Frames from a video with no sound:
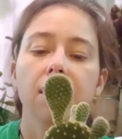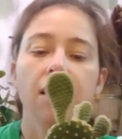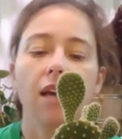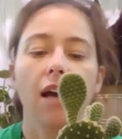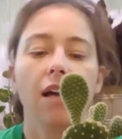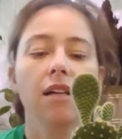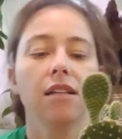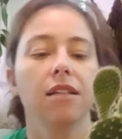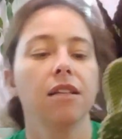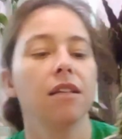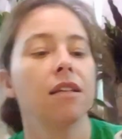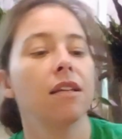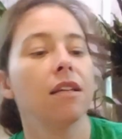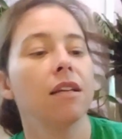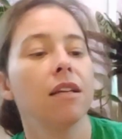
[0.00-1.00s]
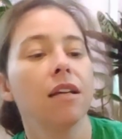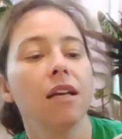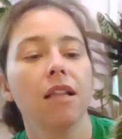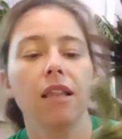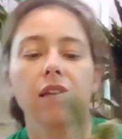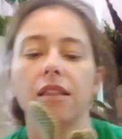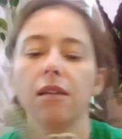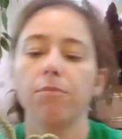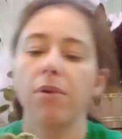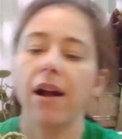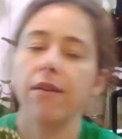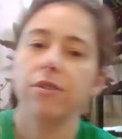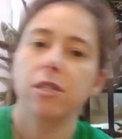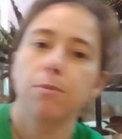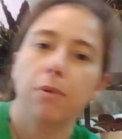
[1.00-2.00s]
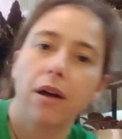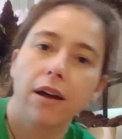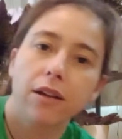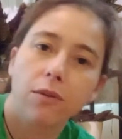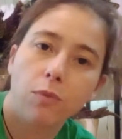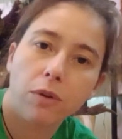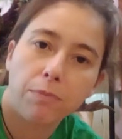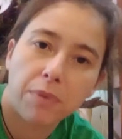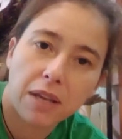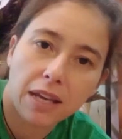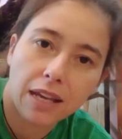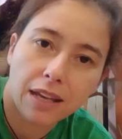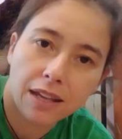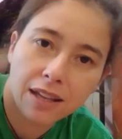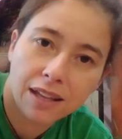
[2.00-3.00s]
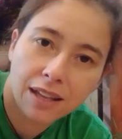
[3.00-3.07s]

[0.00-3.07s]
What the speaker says: Yeah, like the brown spot would be